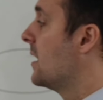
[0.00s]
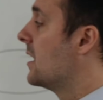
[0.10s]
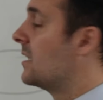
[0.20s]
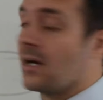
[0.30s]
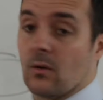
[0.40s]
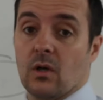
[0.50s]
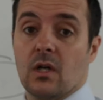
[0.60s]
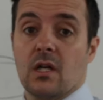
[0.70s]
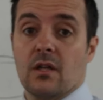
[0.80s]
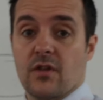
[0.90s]
Now,
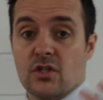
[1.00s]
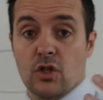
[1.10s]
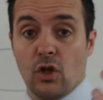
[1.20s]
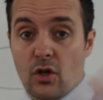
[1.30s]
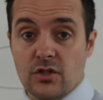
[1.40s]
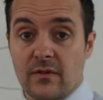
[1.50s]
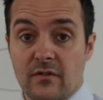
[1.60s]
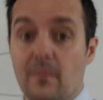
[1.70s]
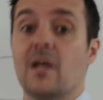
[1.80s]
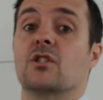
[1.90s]
there's lots of
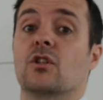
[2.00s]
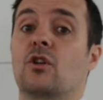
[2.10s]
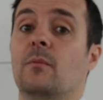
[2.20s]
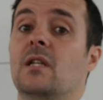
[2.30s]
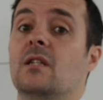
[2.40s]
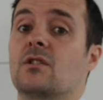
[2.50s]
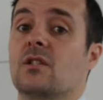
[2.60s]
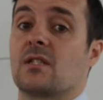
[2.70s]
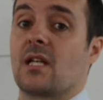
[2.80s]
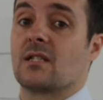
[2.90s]
information coming into
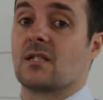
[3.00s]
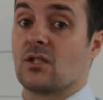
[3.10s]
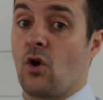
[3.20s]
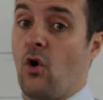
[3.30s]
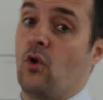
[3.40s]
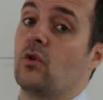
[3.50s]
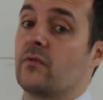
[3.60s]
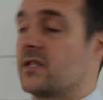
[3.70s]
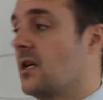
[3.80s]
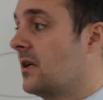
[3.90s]
your senses all
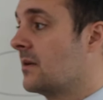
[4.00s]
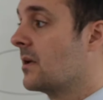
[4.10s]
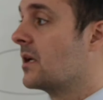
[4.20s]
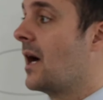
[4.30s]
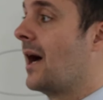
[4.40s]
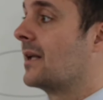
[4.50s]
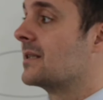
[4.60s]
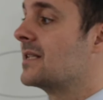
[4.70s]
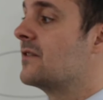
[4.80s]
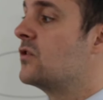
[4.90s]
the time,
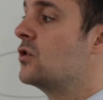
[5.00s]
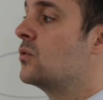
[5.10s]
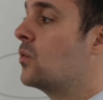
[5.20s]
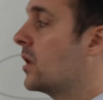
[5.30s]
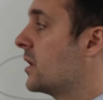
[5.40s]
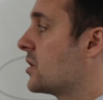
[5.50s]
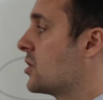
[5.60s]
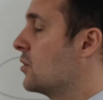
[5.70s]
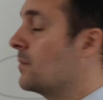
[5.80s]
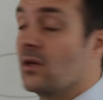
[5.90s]
and if you were
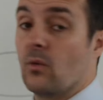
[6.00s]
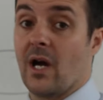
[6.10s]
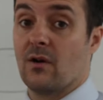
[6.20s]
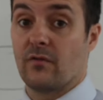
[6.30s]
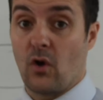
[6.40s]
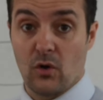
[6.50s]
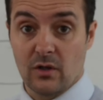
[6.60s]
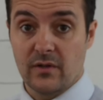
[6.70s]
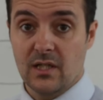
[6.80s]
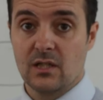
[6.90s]
to be aware of all
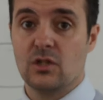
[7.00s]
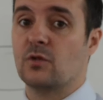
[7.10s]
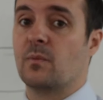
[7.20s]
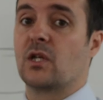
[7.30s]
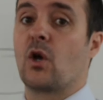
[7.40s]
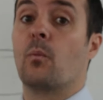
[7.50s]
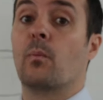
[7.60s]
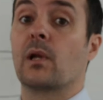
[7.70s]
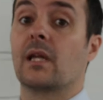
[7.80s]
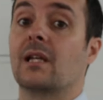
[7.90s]
of it, you'd be
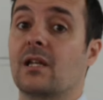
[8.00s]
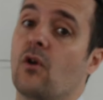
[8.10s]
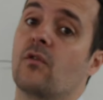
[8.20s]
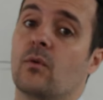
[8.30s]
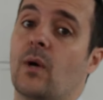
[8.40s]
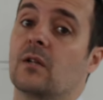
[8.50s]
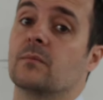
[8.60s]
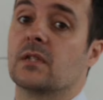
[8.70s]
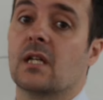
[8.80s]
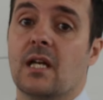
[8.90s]
completely
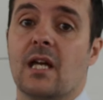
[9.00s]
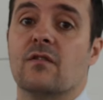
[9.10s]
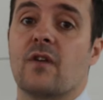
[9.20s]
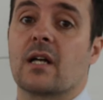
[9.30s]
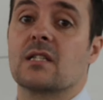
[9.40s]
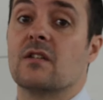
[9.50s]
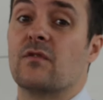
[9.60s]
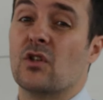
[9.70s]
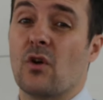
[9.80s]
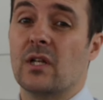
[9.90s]
overwhelmed. In fact, if
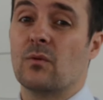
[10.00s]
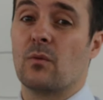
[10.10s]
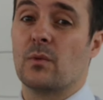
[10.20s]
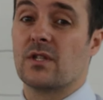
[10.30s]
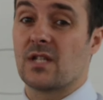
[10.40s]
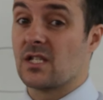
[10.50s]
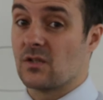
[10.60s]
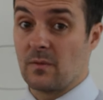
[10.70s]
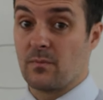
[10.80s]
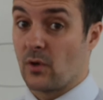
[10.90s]
you know anyone with
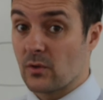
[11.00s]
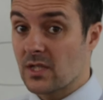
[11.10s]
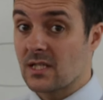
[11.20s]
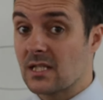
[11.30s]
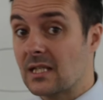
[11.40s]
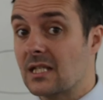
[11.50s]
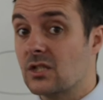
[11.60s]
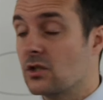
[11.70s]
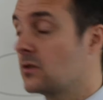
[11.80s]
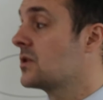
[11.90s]
sensory processing
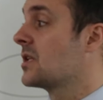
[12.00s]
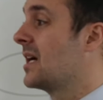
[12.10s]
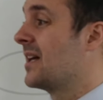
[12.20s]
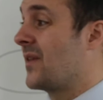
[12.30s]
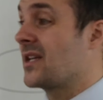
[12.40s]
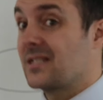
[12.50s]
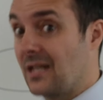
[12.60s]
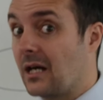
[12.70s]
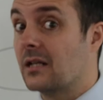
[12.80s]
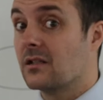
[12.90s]
issues, that's
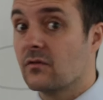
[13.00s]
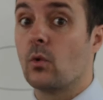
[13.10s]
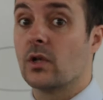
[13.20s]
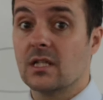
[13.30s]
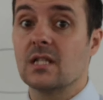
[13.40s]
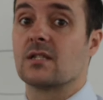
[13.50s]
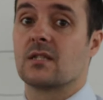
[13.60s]
kind of what it is.